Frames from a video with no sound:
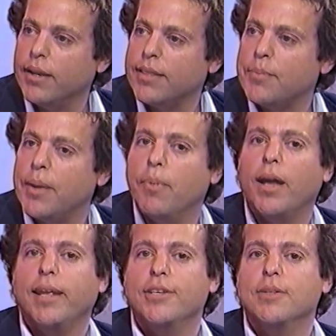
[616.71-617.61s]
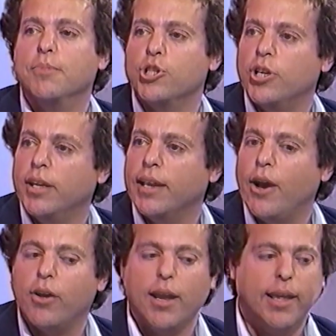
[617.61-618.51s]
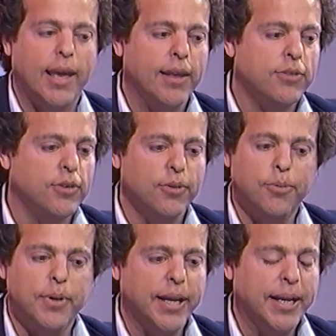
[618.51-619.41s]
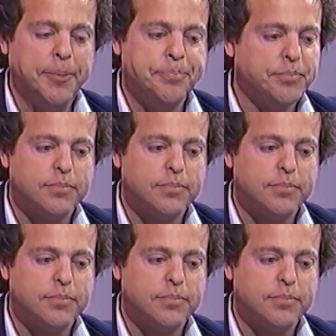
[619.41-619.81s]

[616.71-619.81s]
Not that my body is a machine. How can I get it to